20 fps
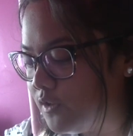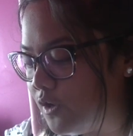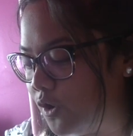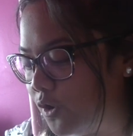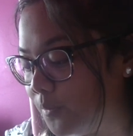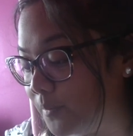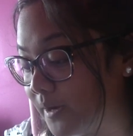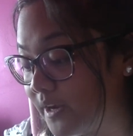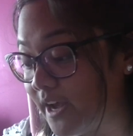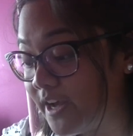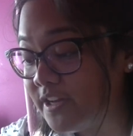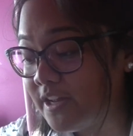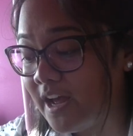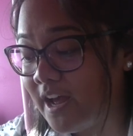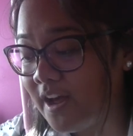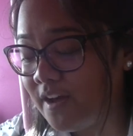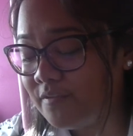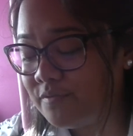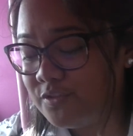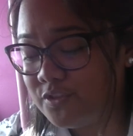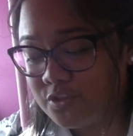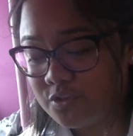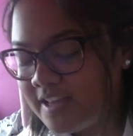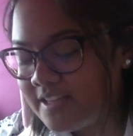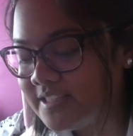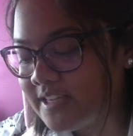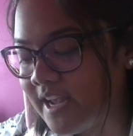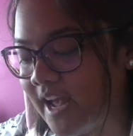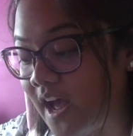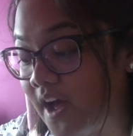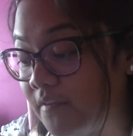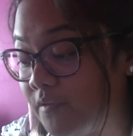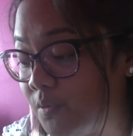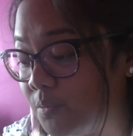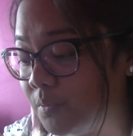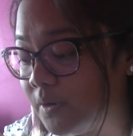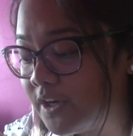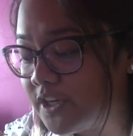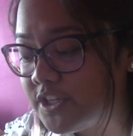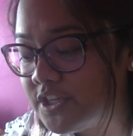The homework I have due is I have a
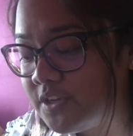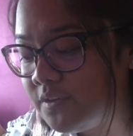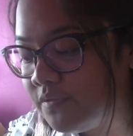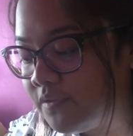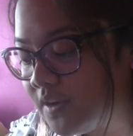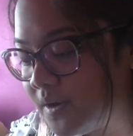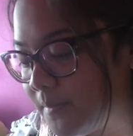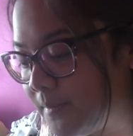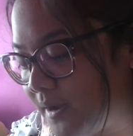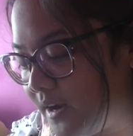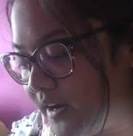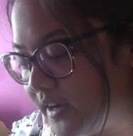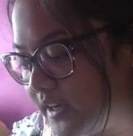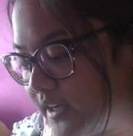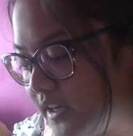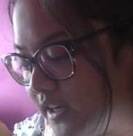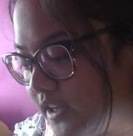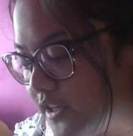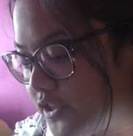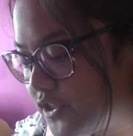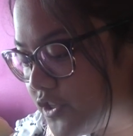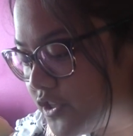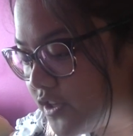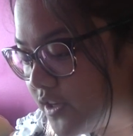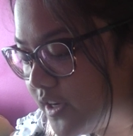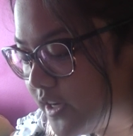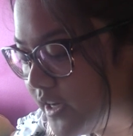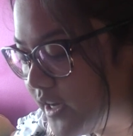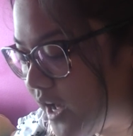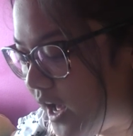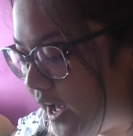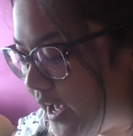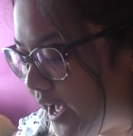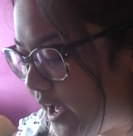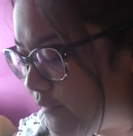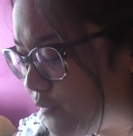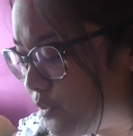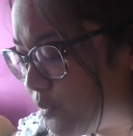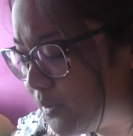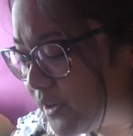worksheet for American history, I
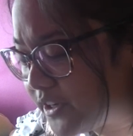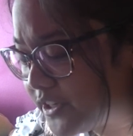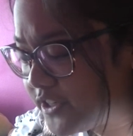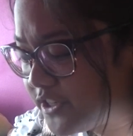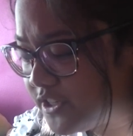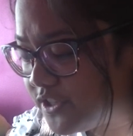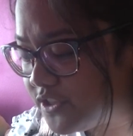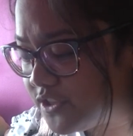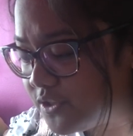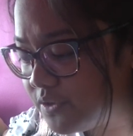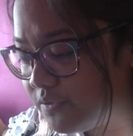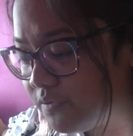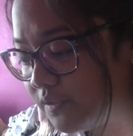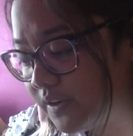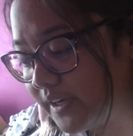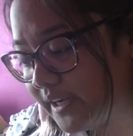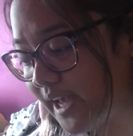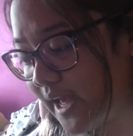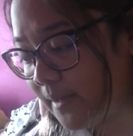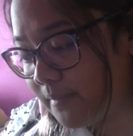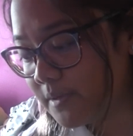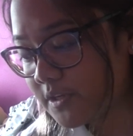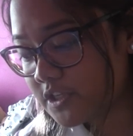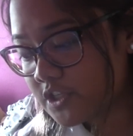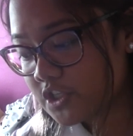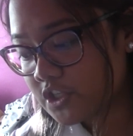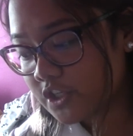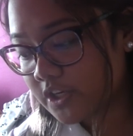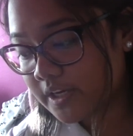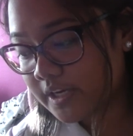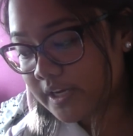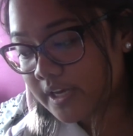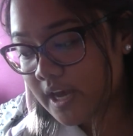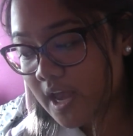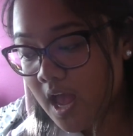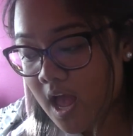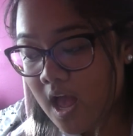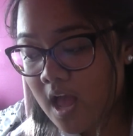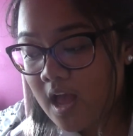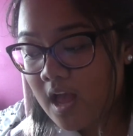have a worksheet due for
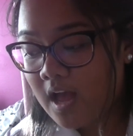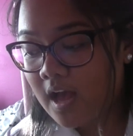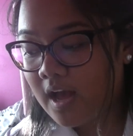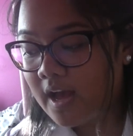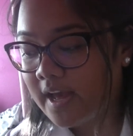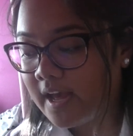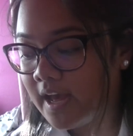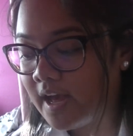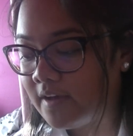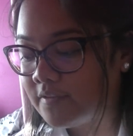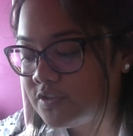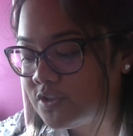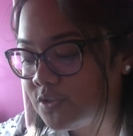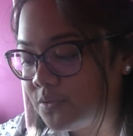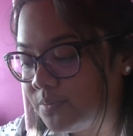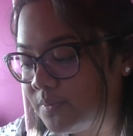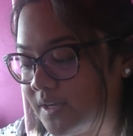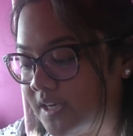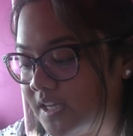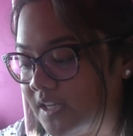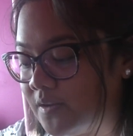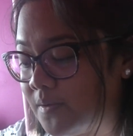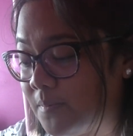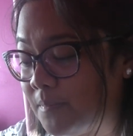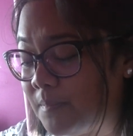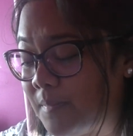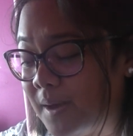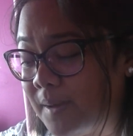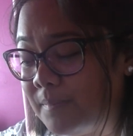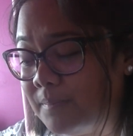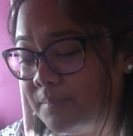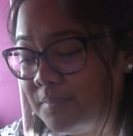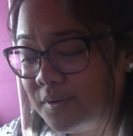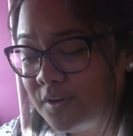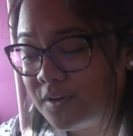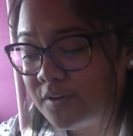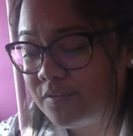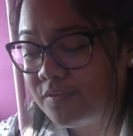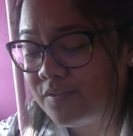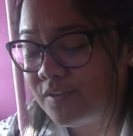chemistry, I have to read my
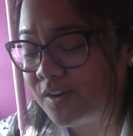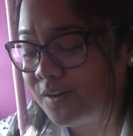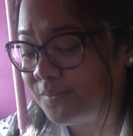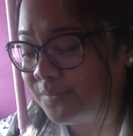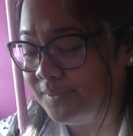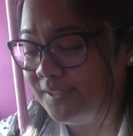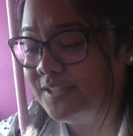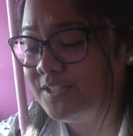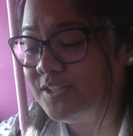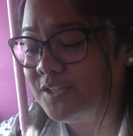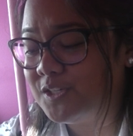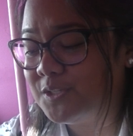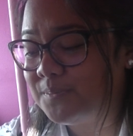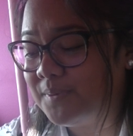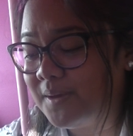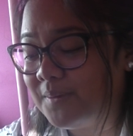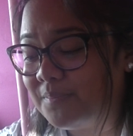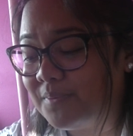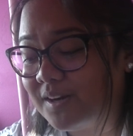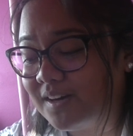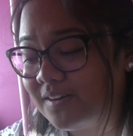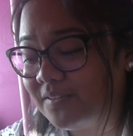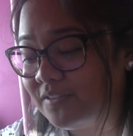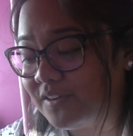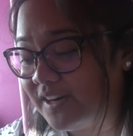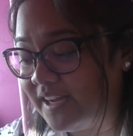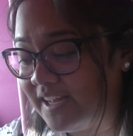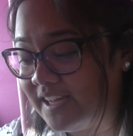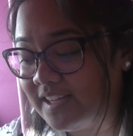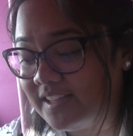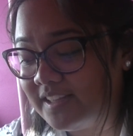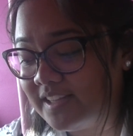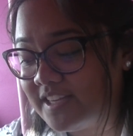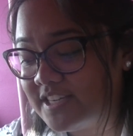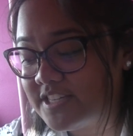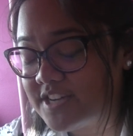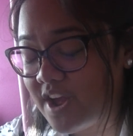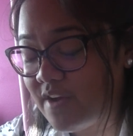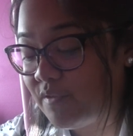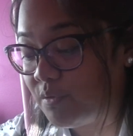book for a research paper for
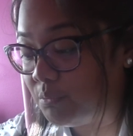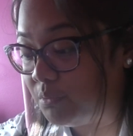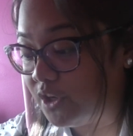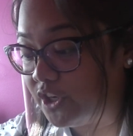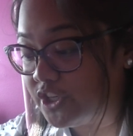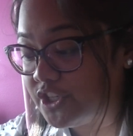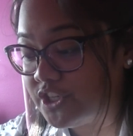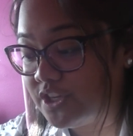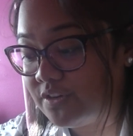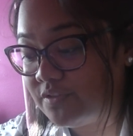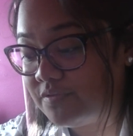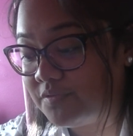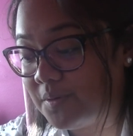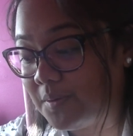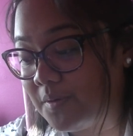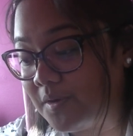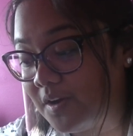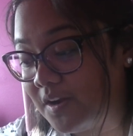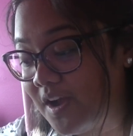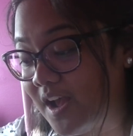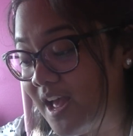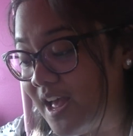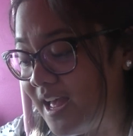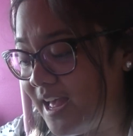English, I have a worksheet for